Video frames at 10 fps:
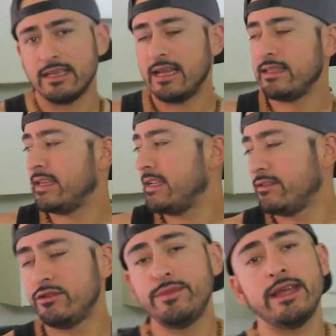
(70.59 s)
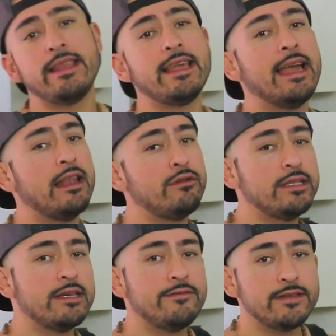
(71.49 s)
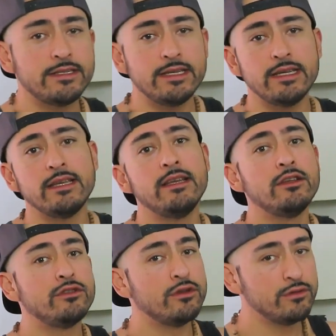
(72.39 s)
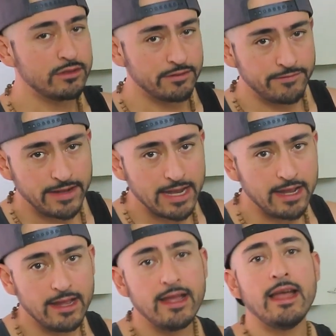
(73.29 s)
And that's to be in a calorie deficit to lose the fat